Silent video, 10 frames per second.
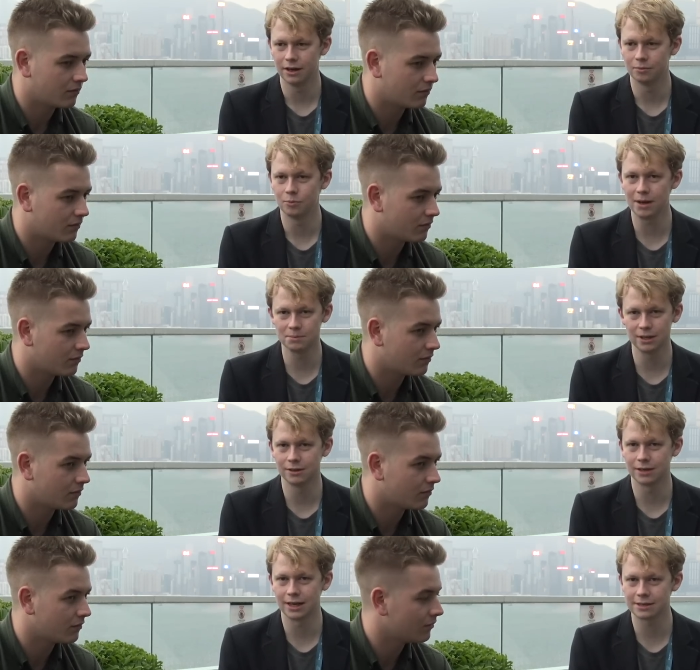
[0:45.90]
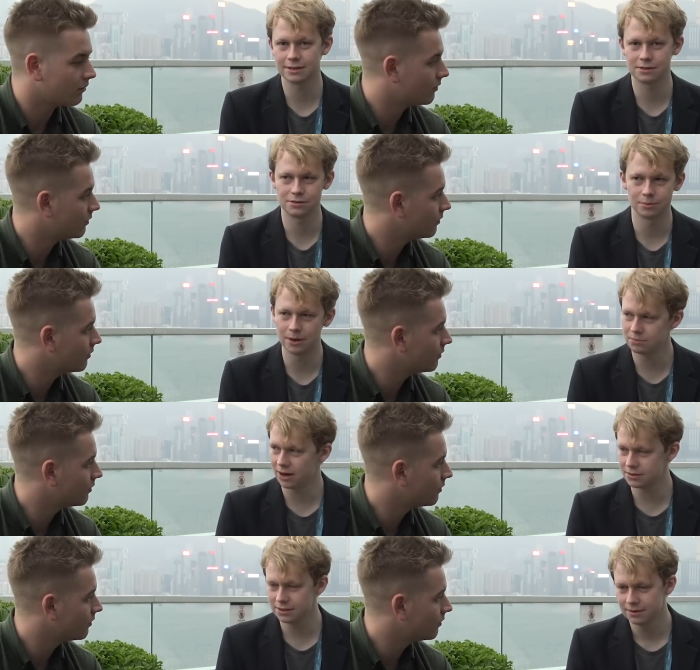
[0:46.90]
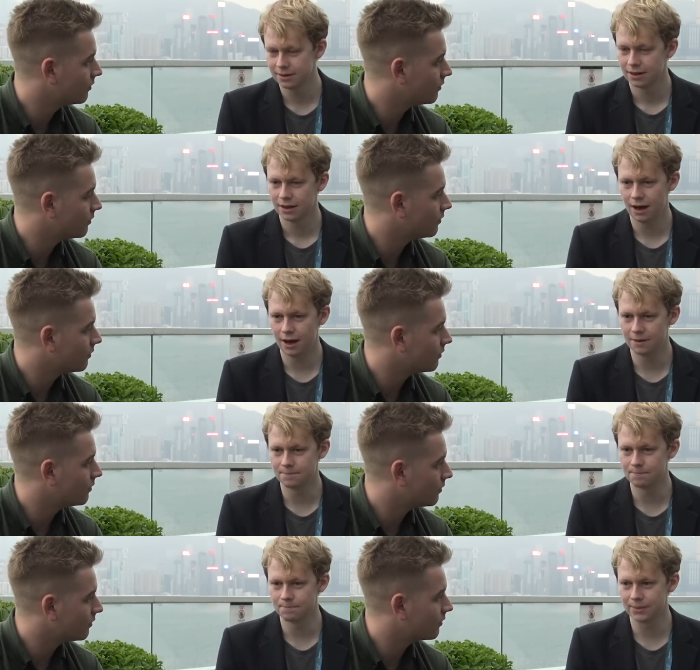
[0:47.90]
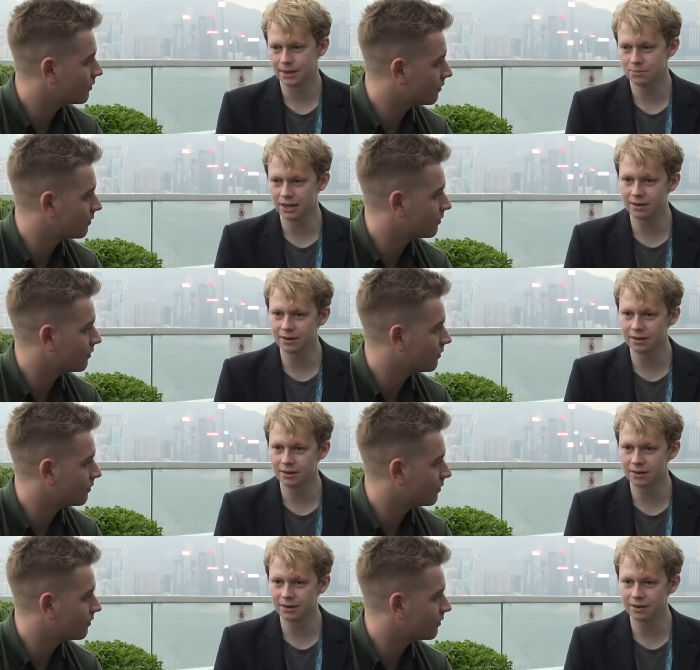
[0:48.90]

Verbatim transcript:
Speaker 1: a web that you can access through a web browser, um, but